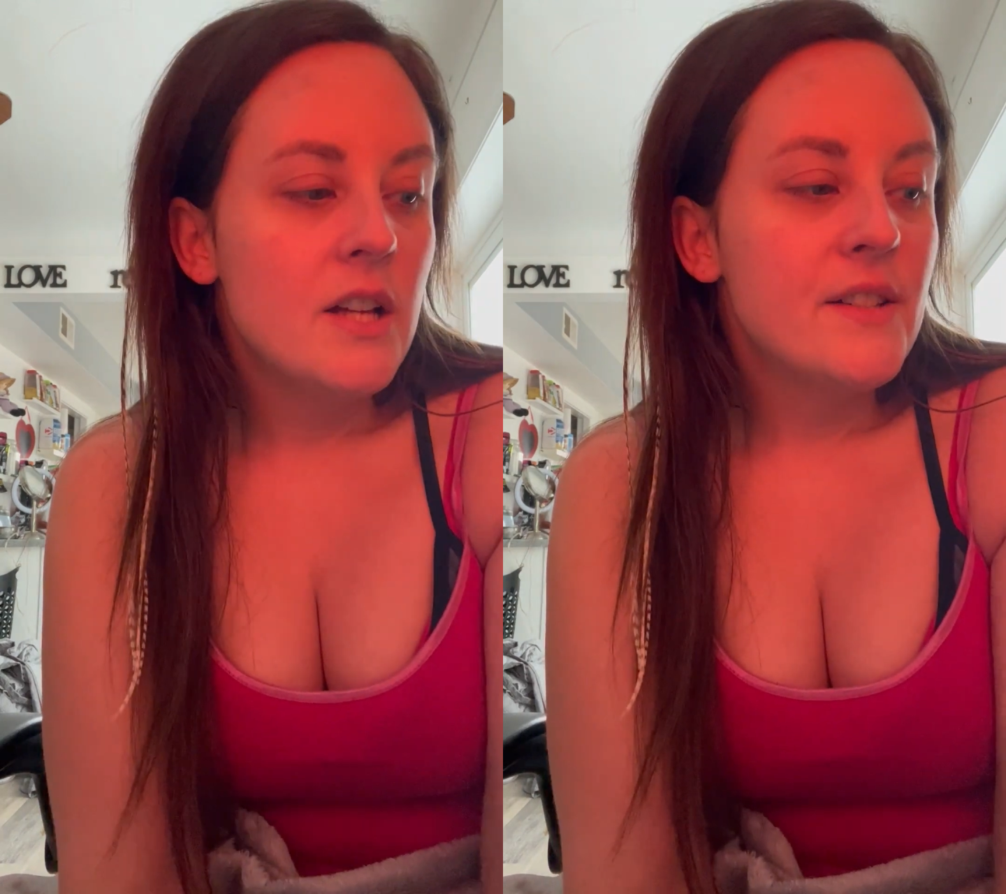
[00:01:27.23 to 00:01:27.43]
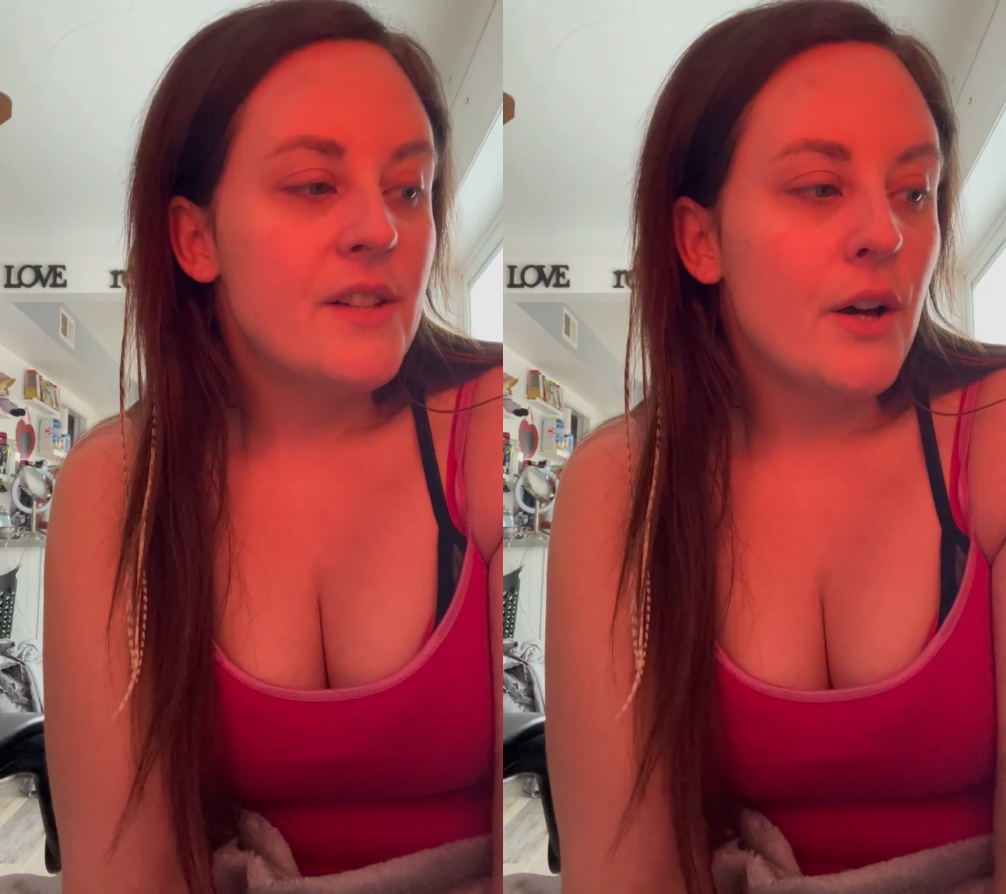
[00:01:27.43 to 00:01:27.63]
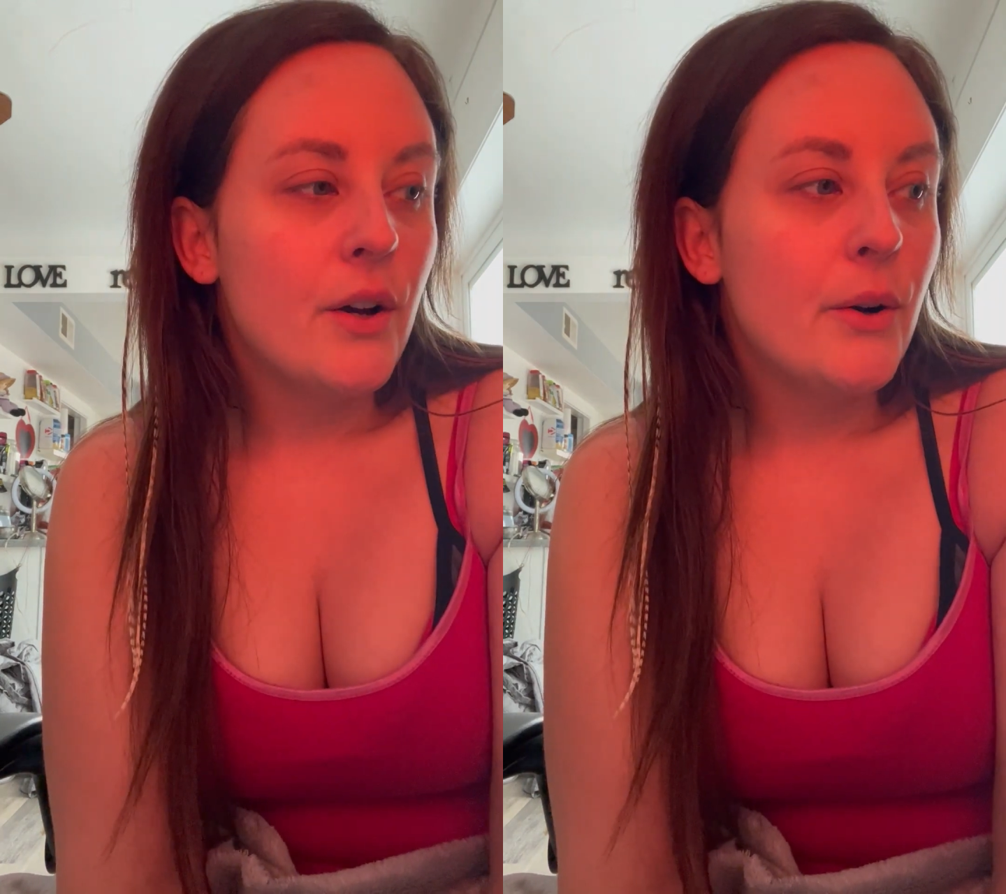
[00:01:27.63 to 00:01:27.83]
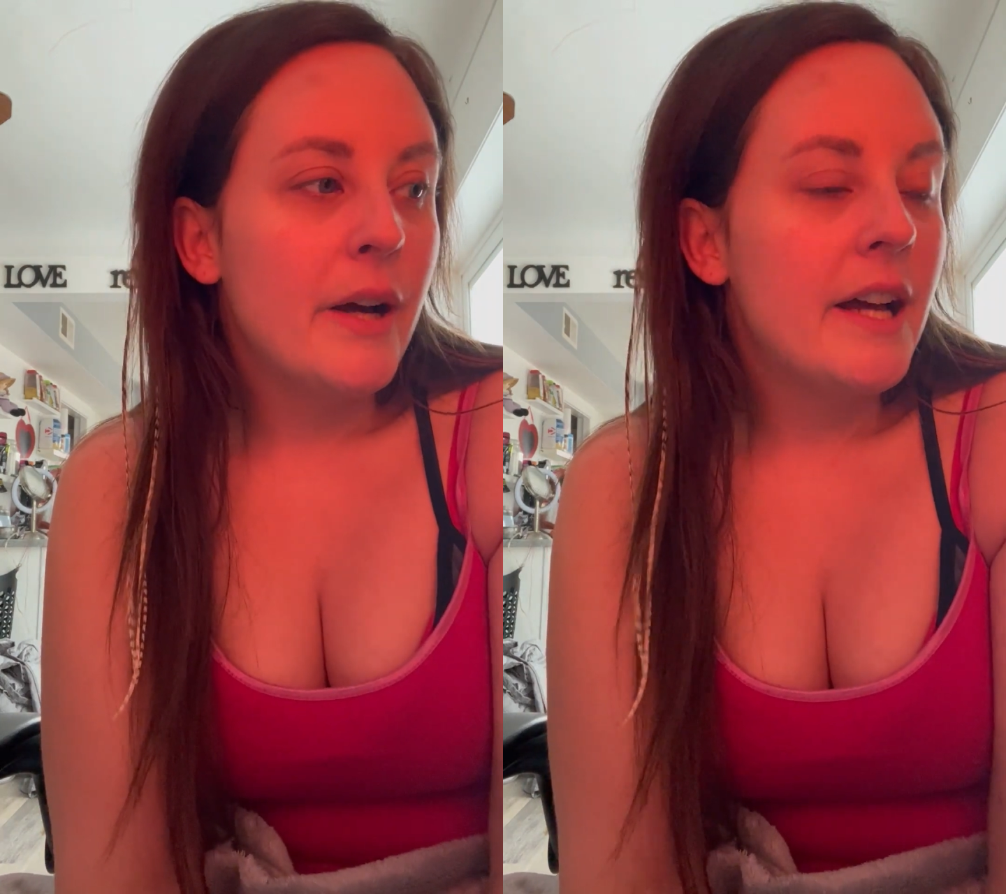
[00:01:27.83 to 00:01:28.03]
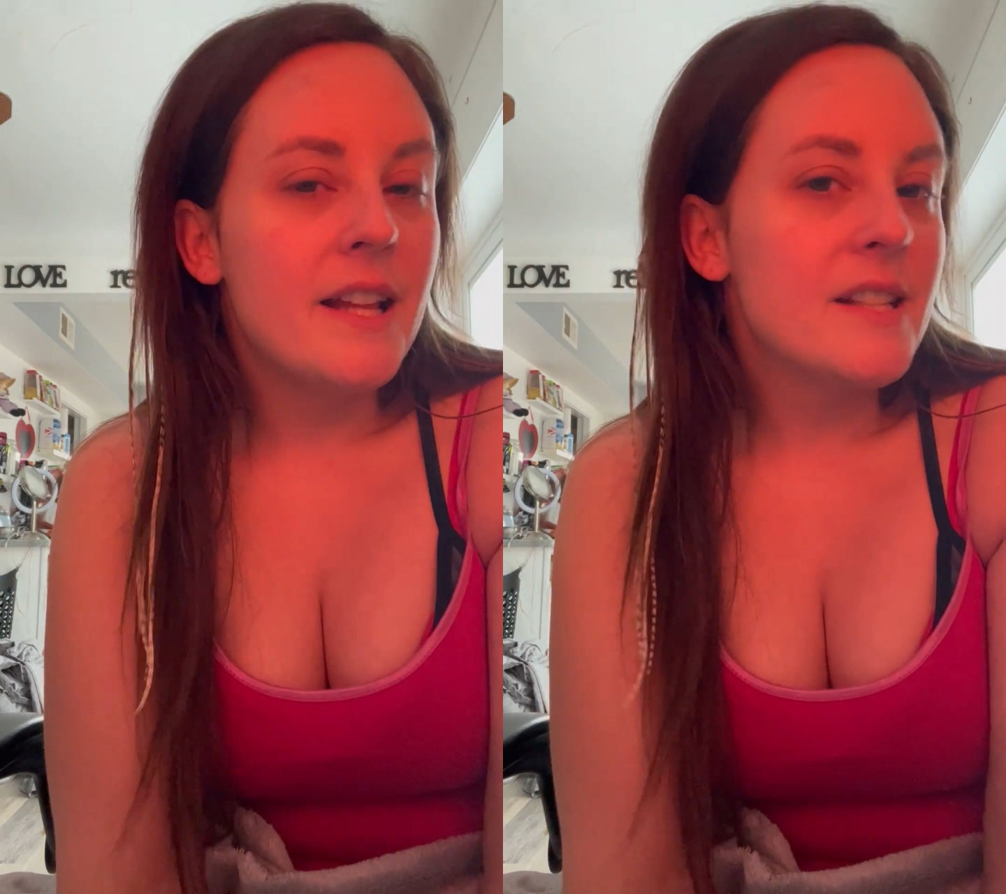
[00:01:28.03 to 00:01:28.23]
So
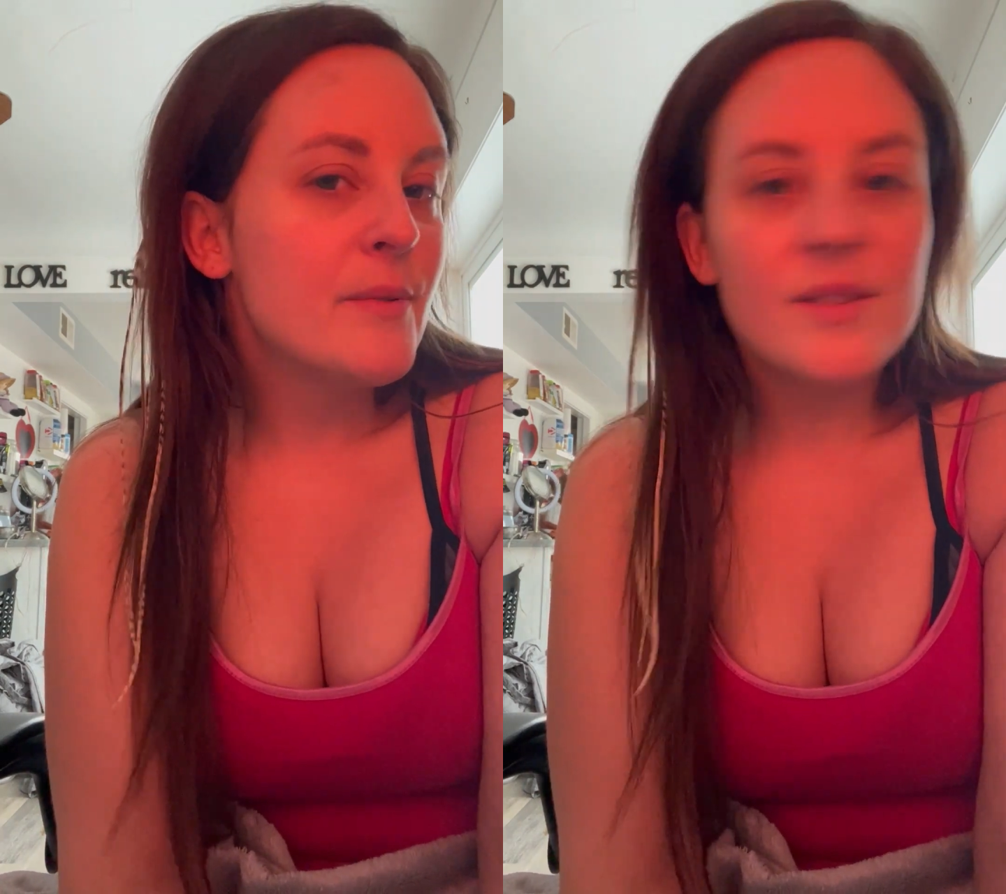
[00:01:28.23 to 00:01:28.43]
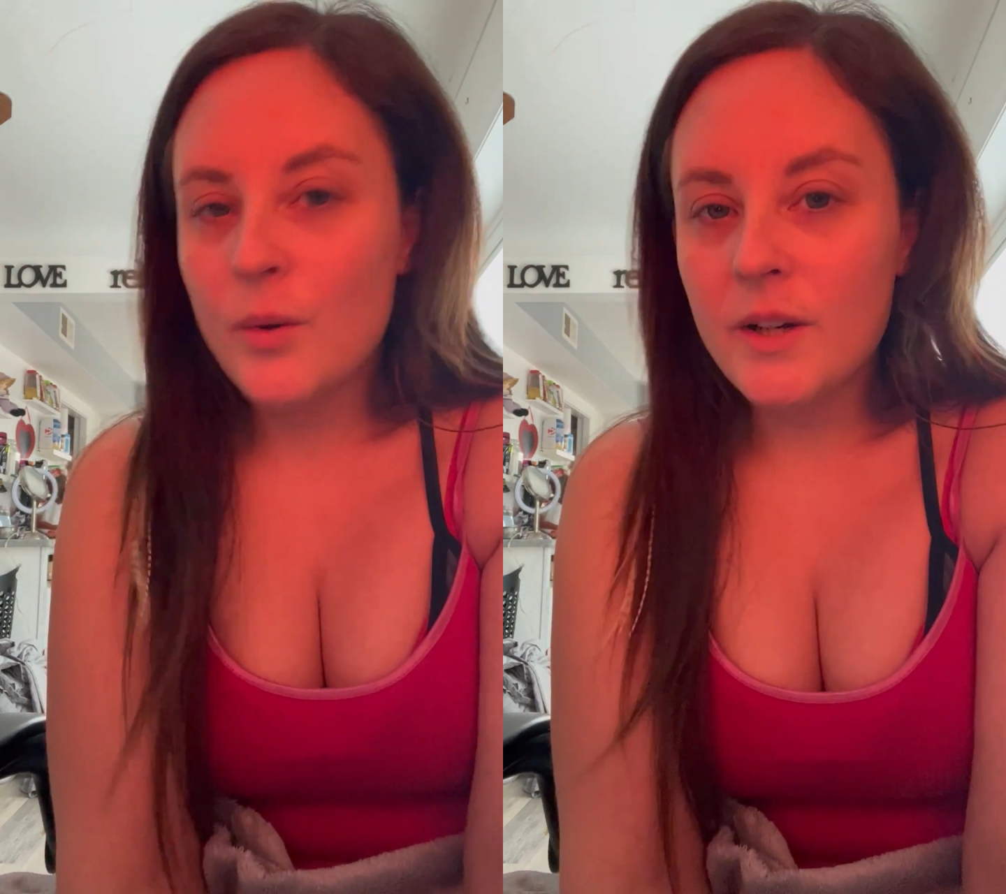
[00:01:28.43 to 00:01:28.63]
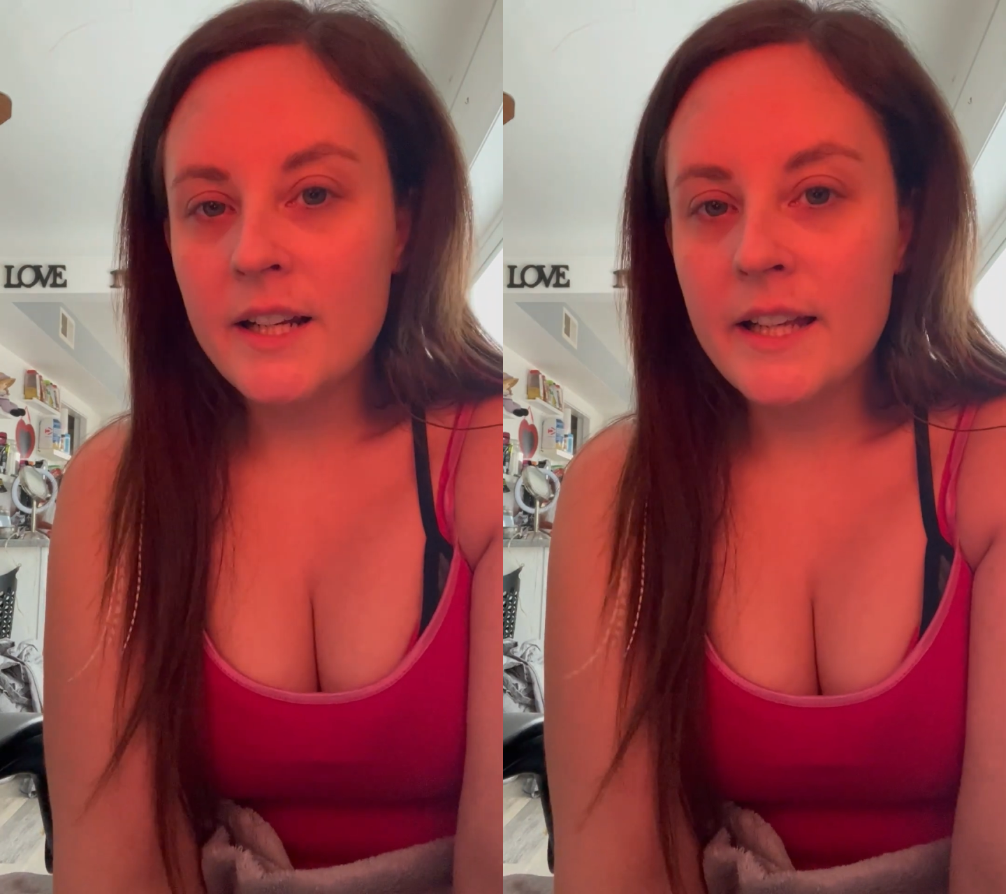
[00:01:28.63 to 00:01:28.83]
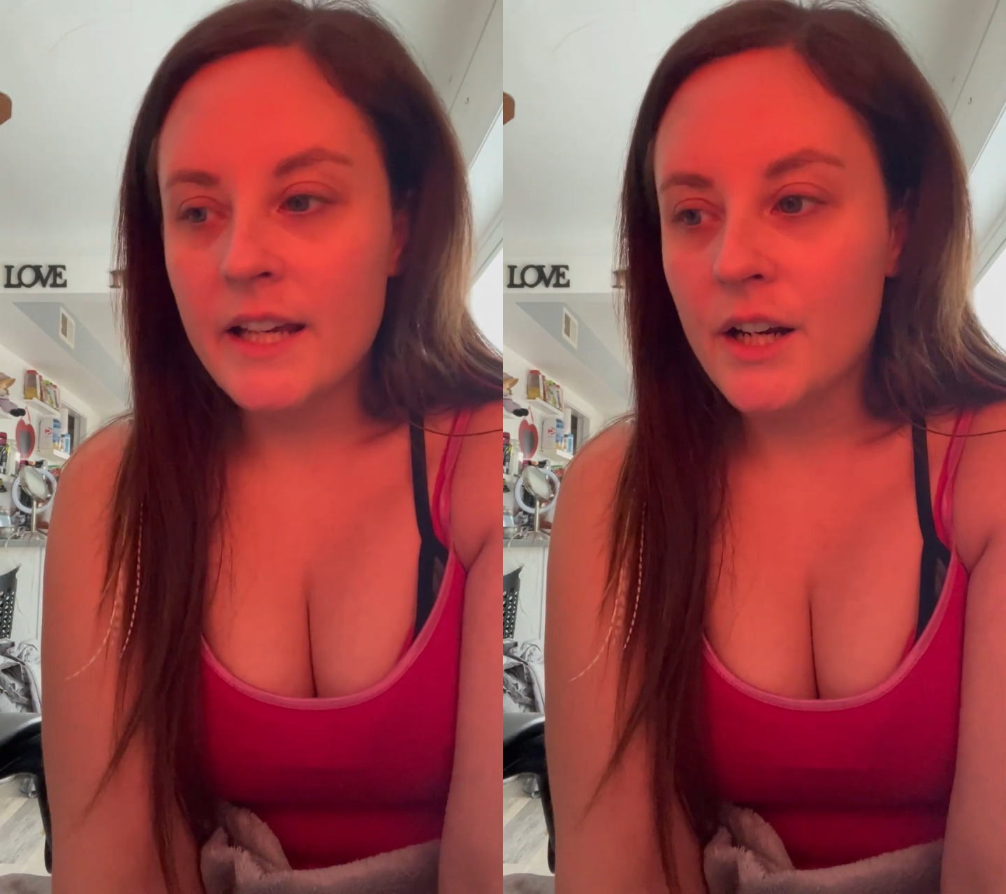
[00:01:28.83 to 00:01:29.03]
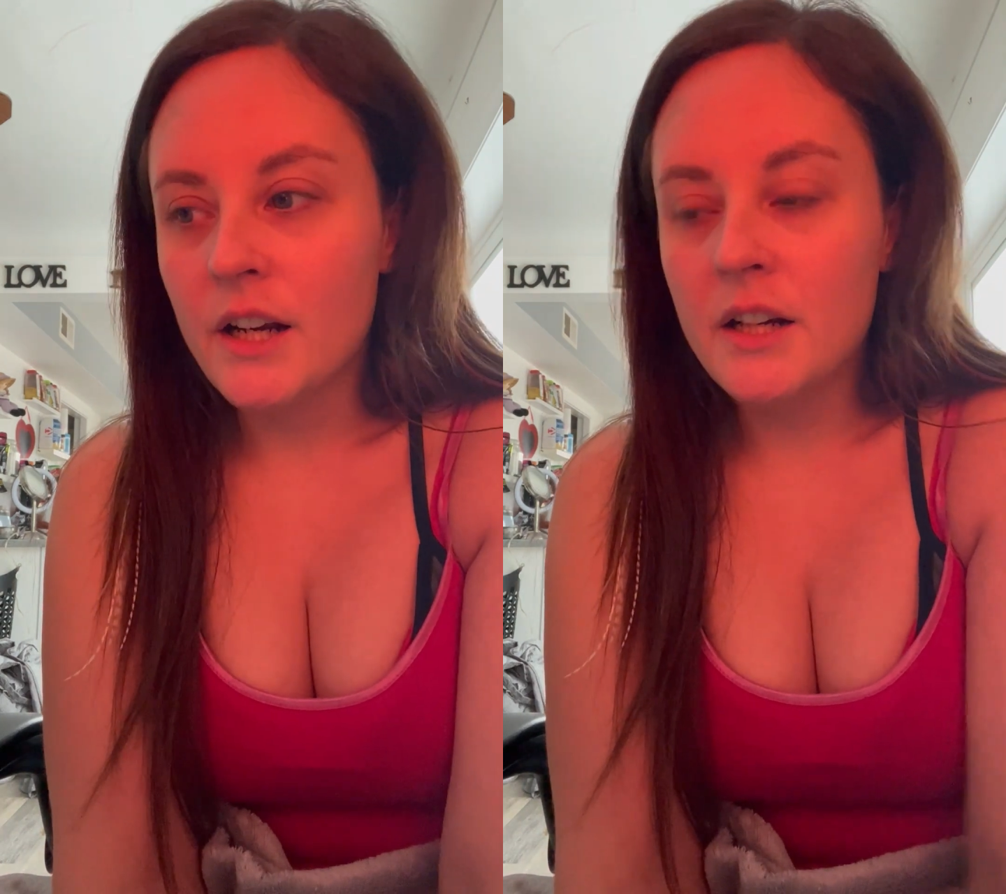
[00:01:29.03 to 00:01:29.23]
that's what's going on
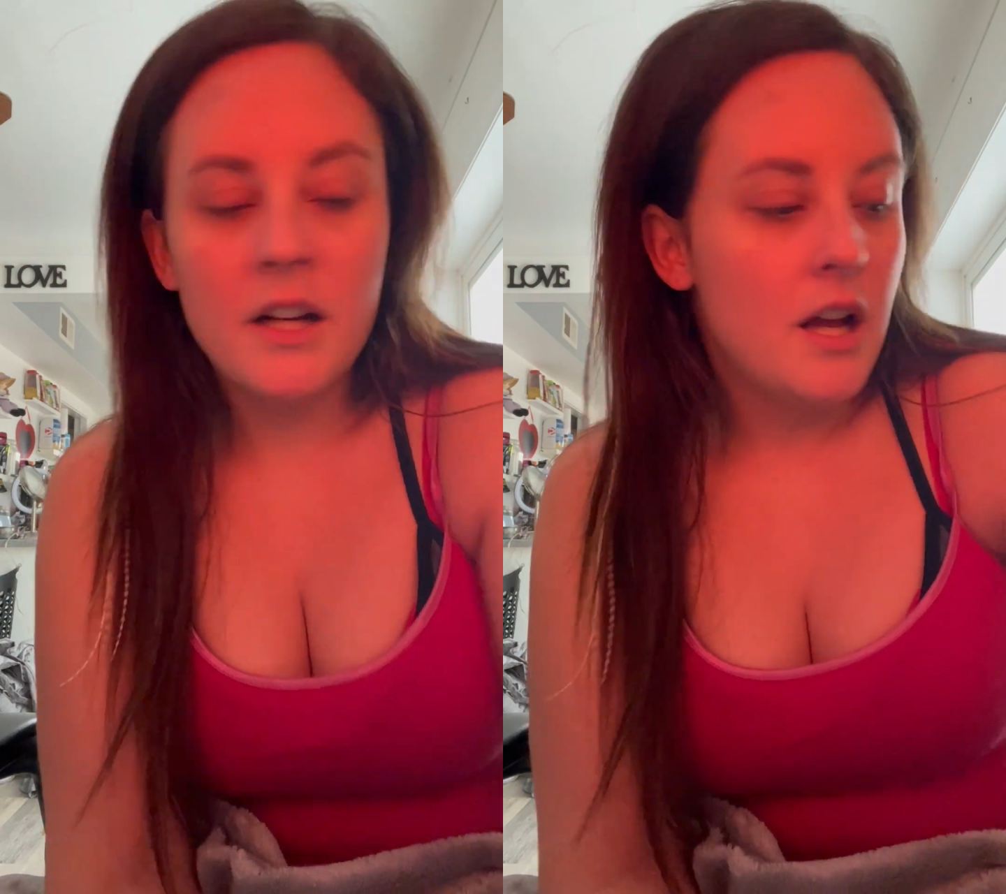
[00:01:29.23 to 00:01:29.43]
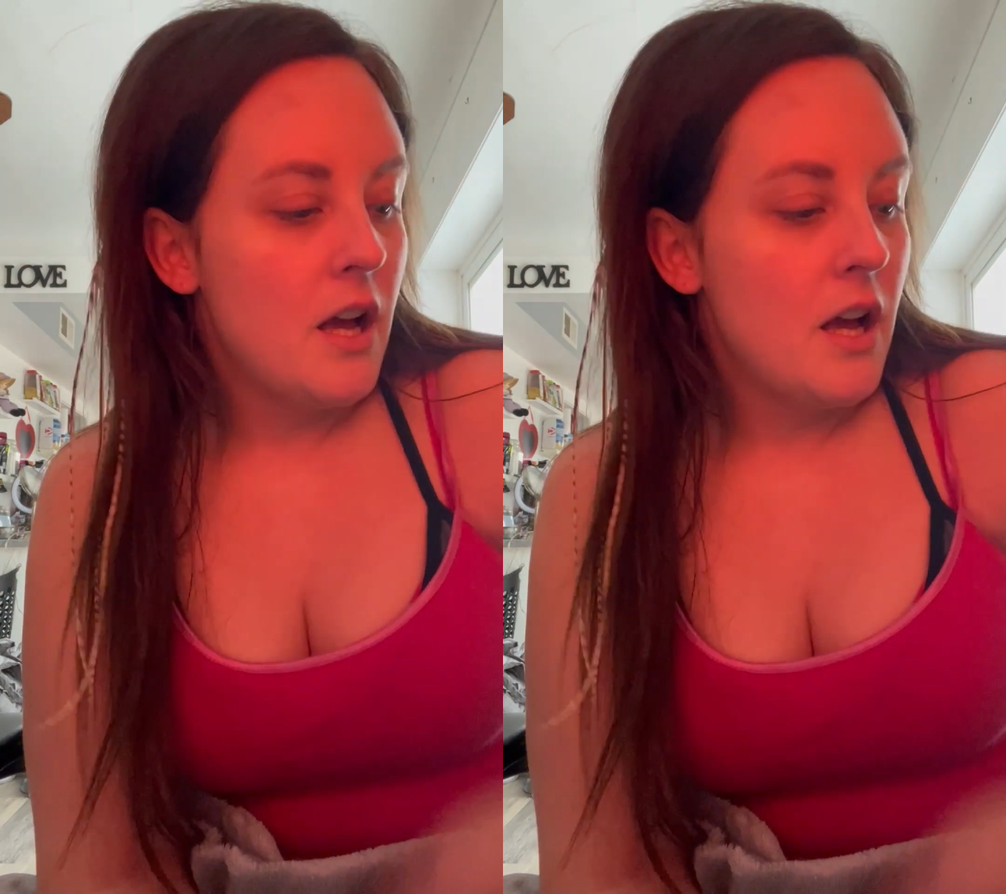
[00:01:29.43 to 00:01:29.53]
here.